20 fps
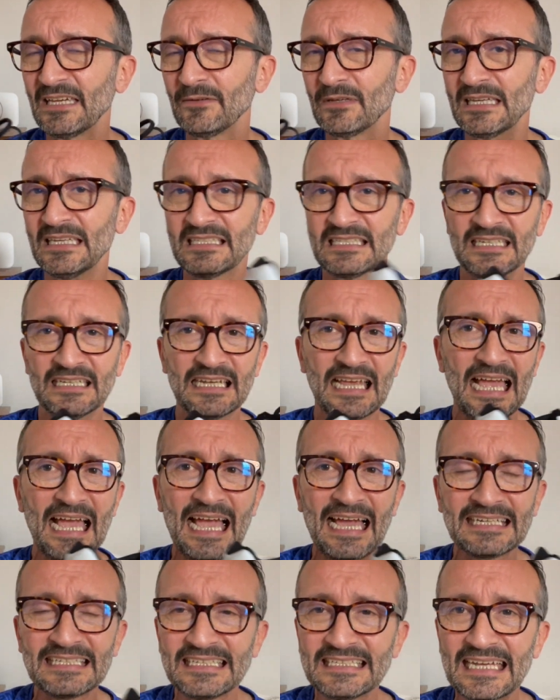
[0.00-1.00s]
is it
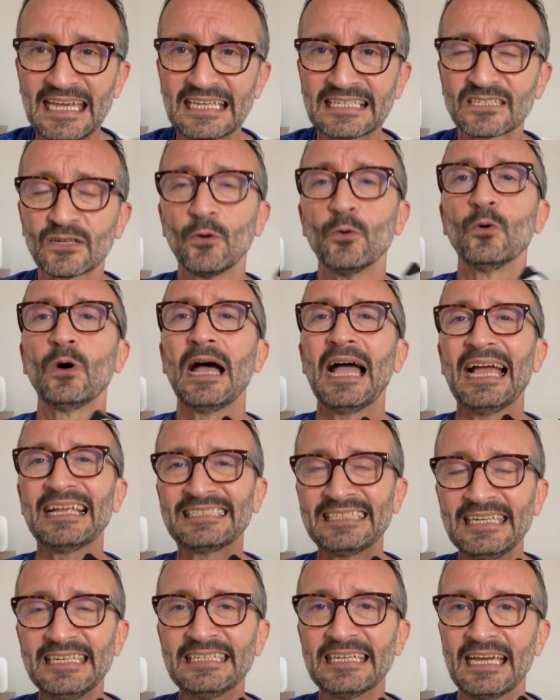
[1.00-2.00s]
Adidas or
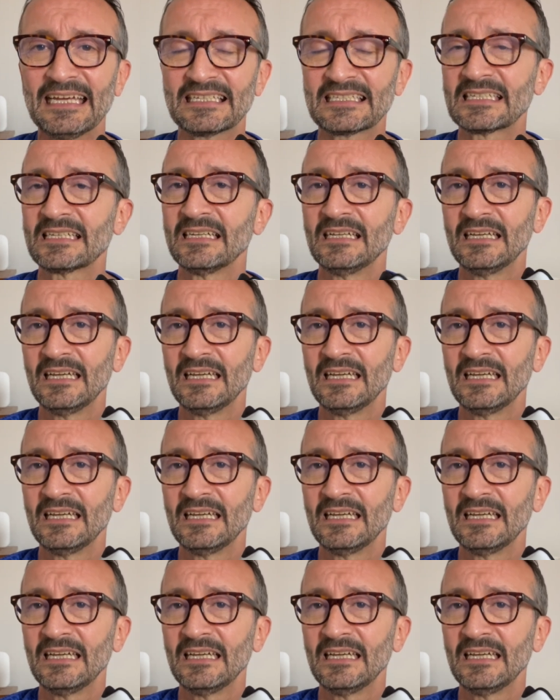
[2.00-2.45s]
Adidas?